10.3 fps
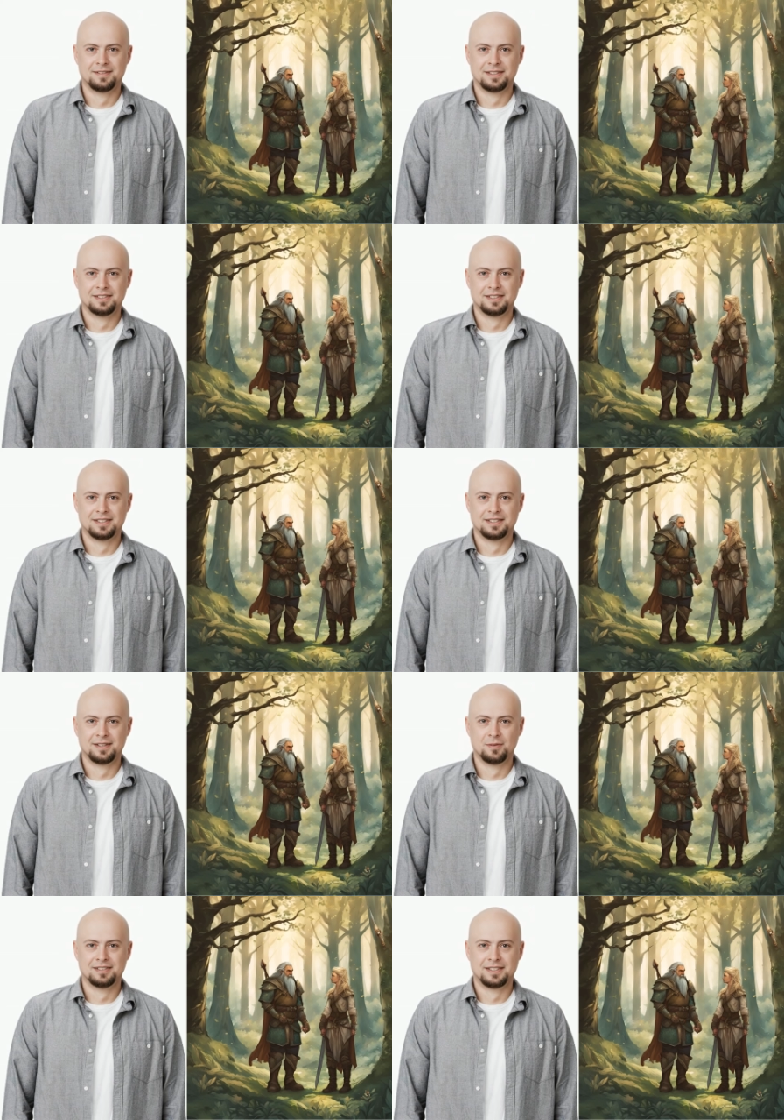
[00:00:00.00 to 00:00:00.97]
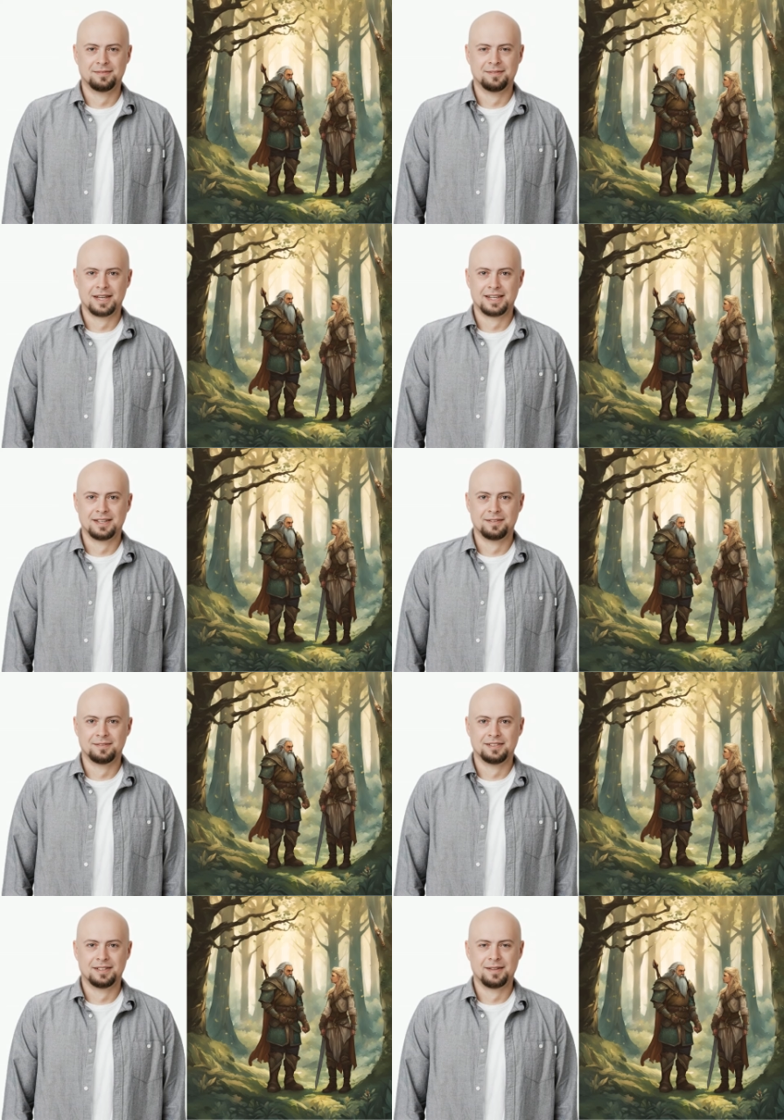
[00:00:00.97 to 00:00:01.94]
The city was in
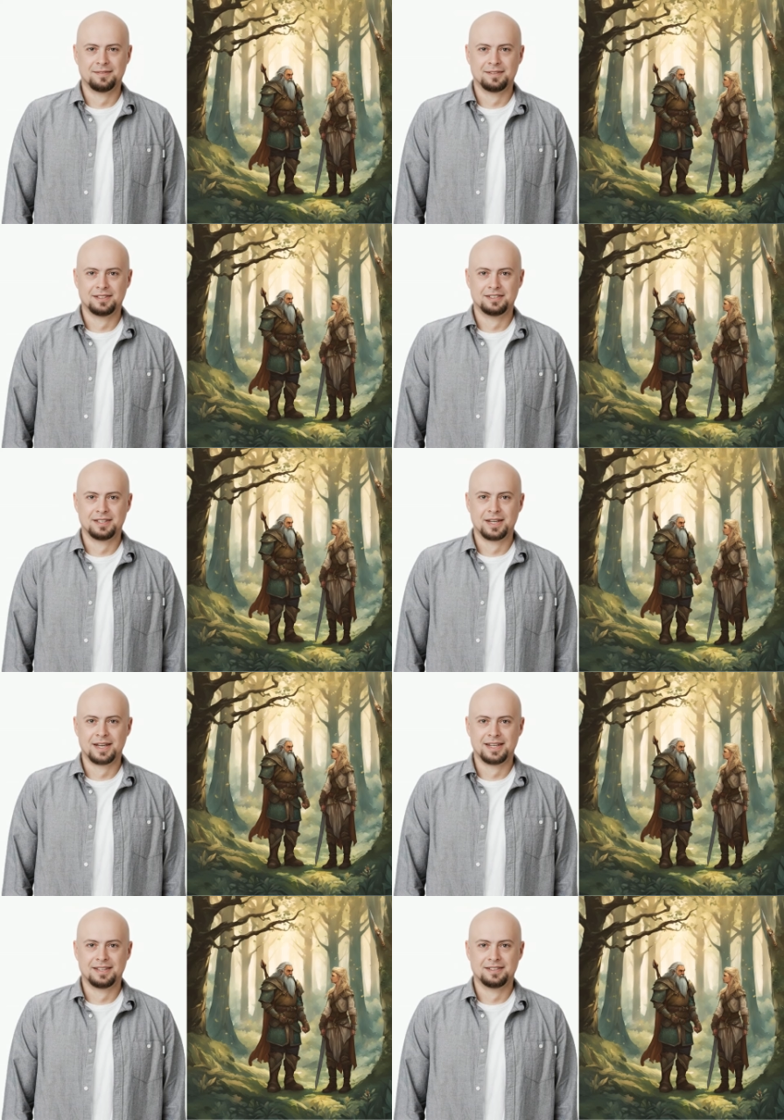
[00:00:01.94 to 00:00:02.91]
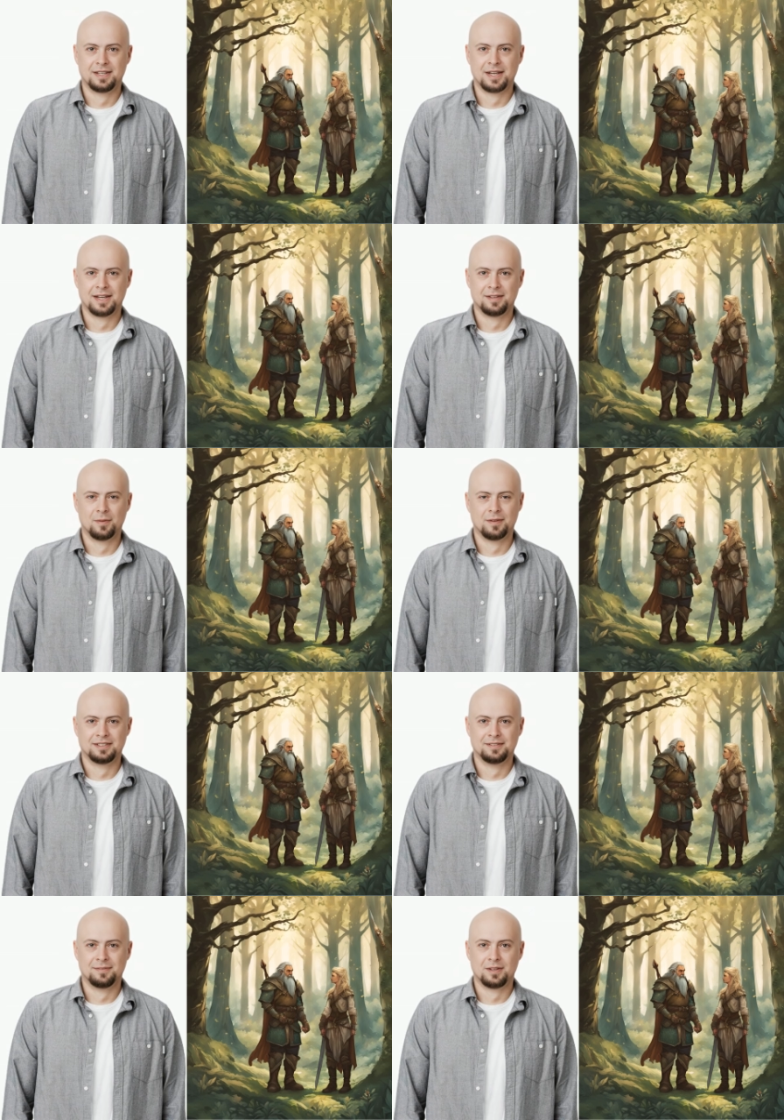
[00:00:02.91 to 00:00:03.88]
flames, the sky dark with
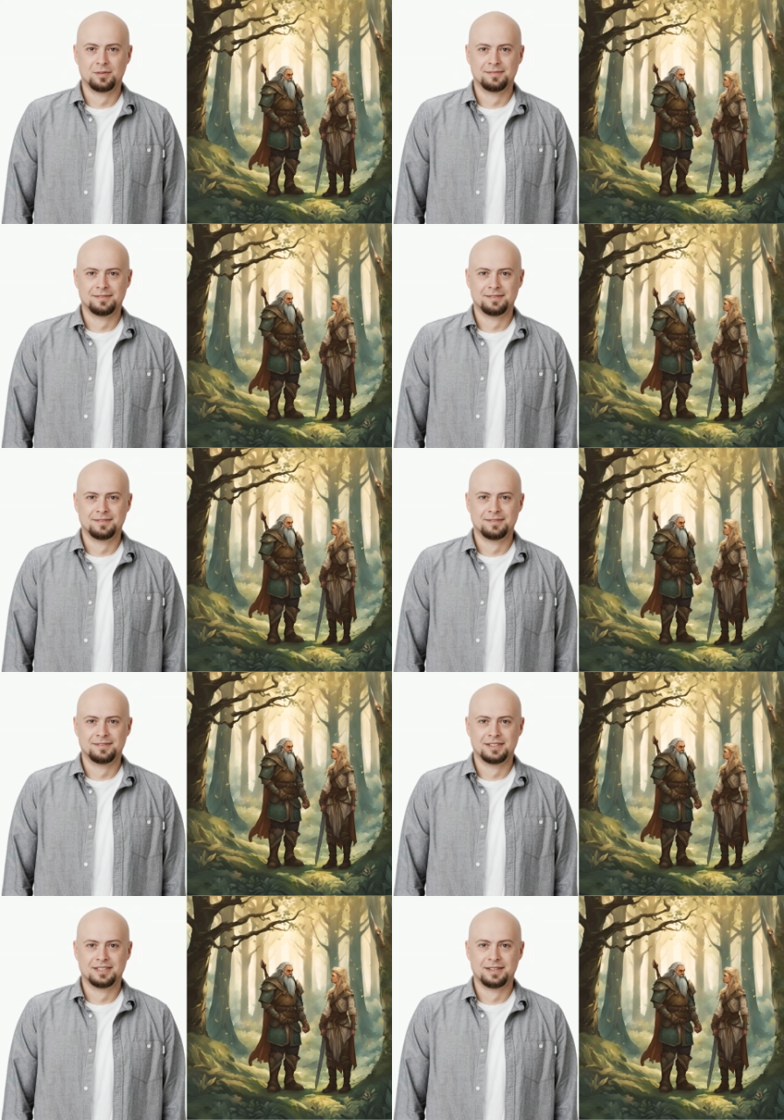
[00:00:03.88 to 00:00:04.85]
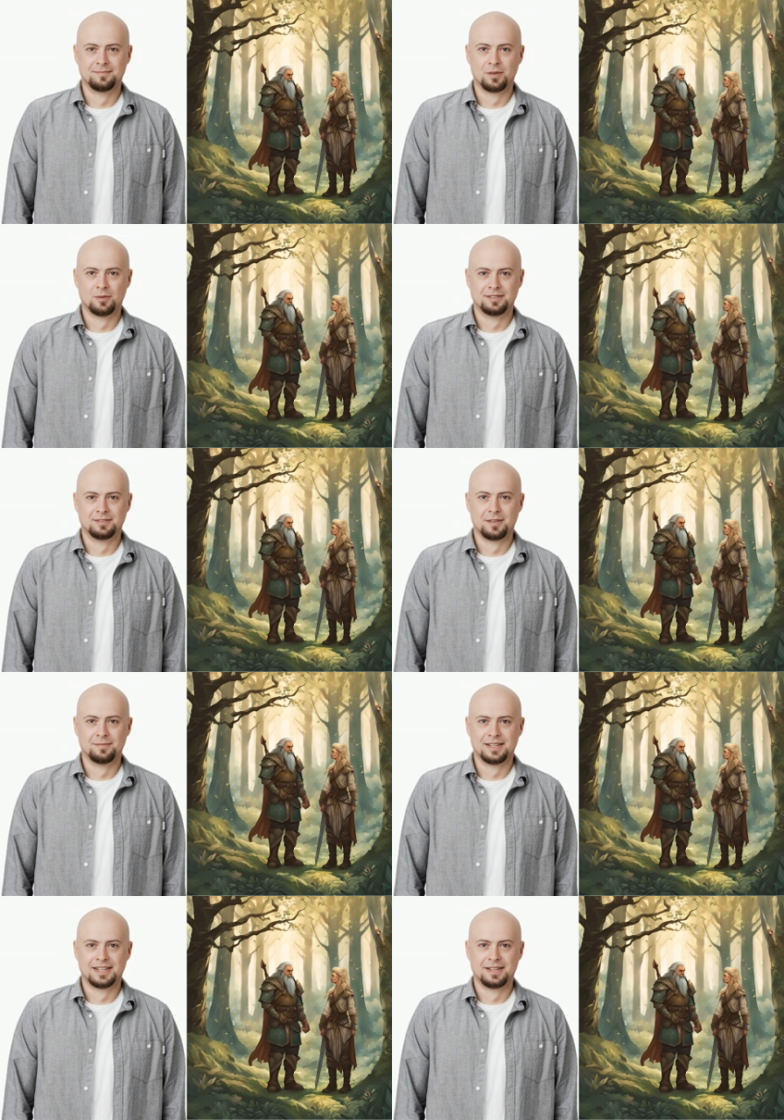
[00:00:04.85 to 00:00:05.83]
smoke. The temple was
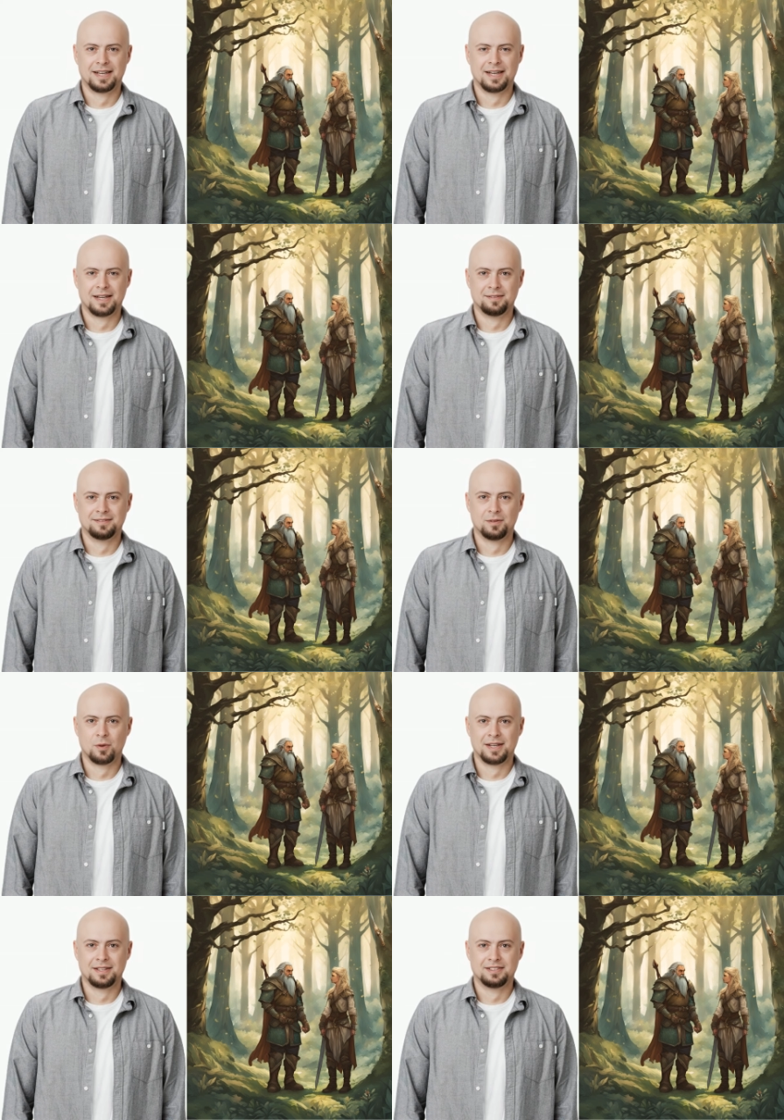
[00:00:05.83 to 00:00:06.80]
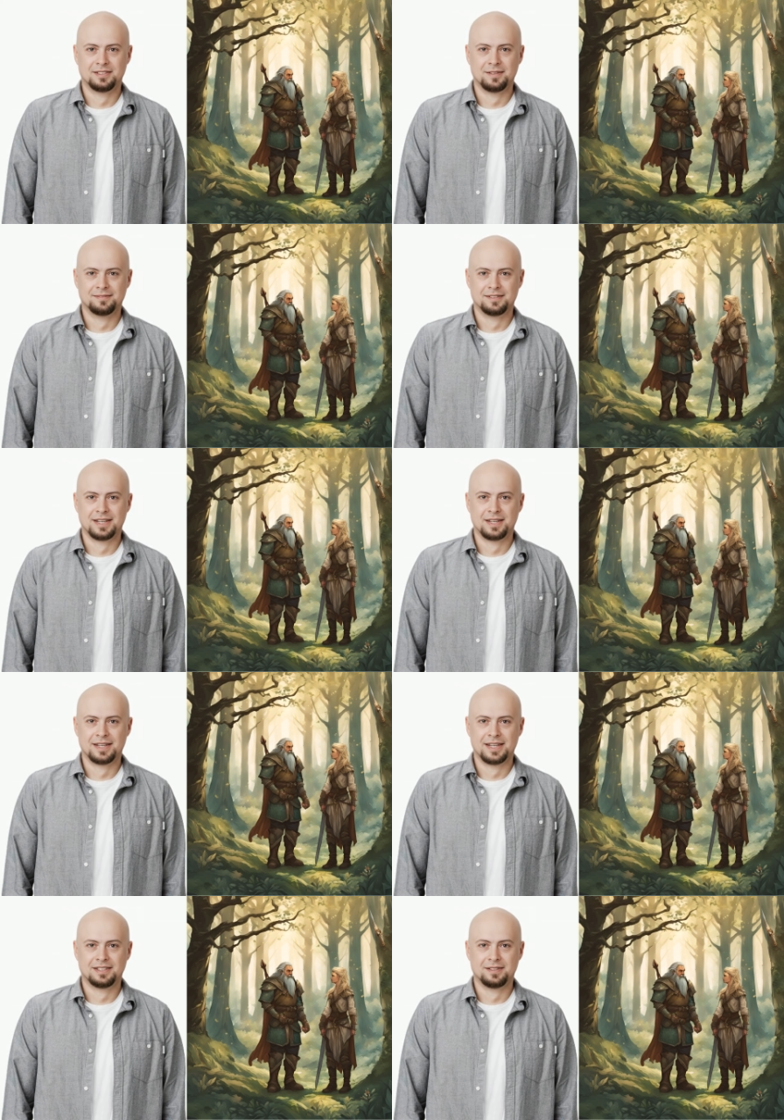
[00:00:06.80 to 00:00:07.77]
crumbling, and before her stood a figure
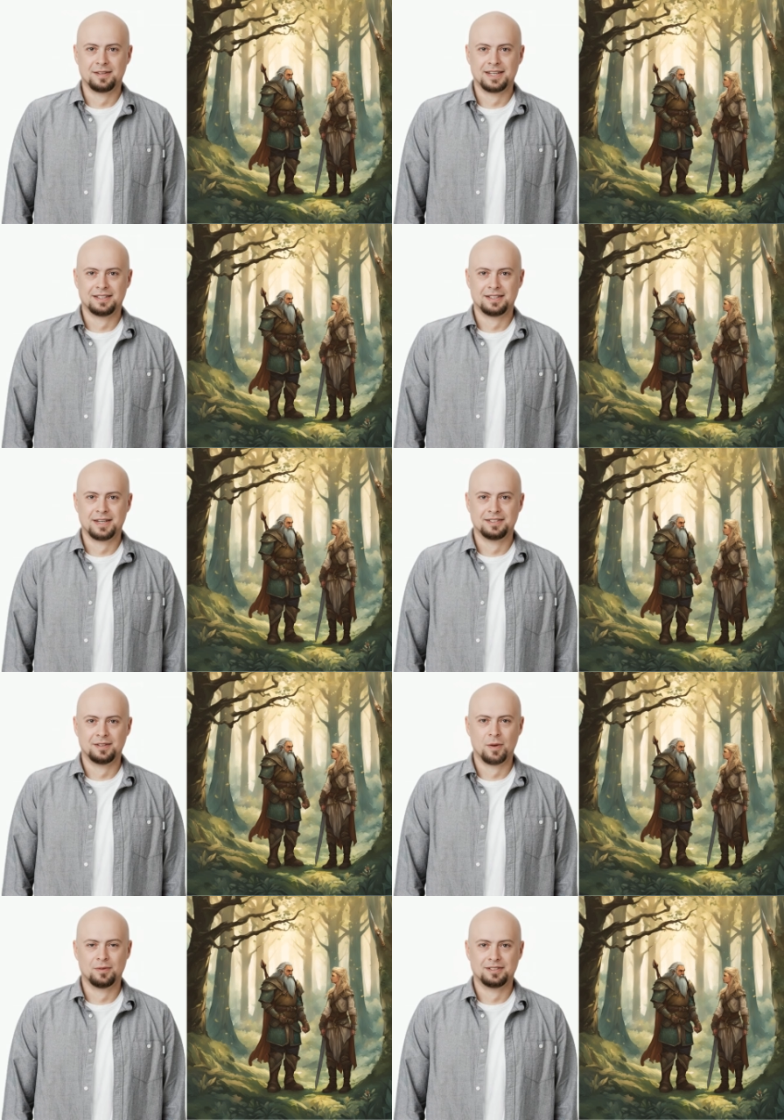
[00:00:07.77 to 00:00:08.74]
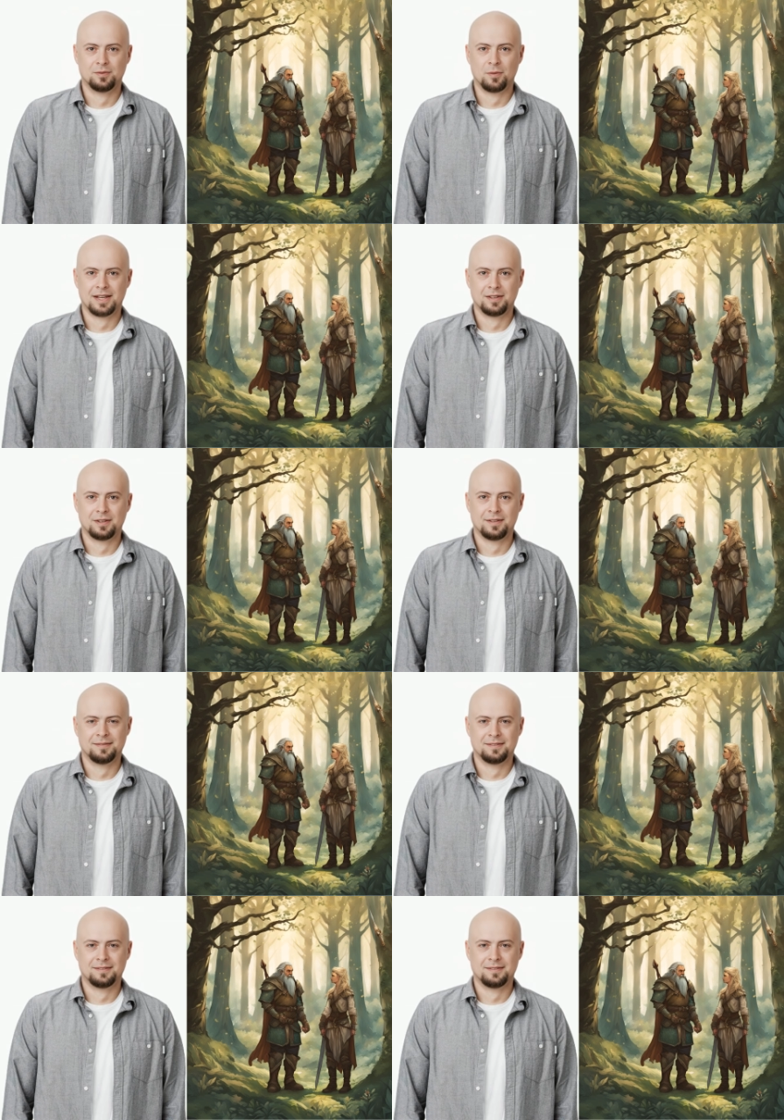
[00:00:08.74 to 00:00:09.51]
she recognized all too well.